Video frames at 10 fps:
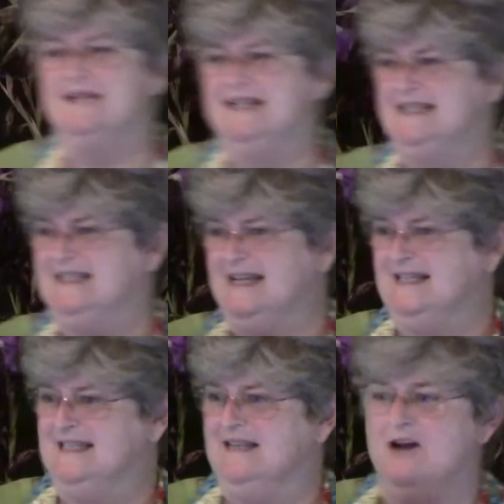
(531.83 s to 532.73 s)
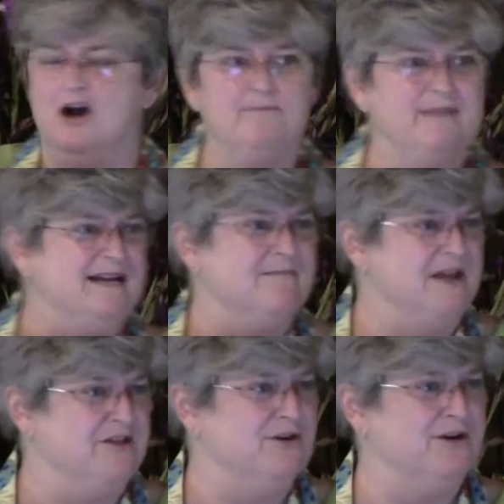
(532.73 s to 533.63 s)
is the heartbeat of
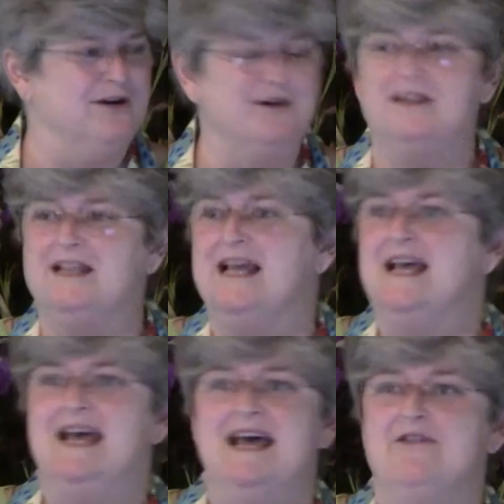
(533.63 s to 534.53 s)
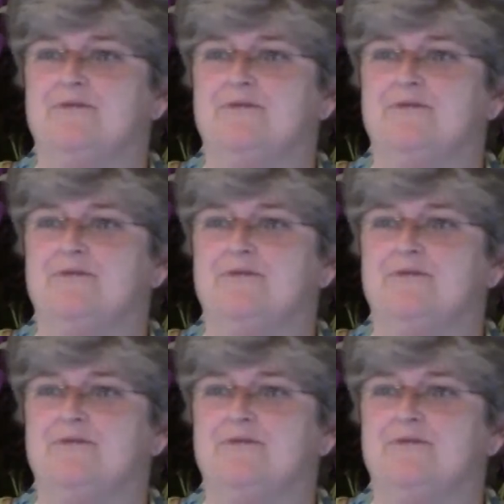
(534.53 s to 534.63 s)
Mother Earth, and the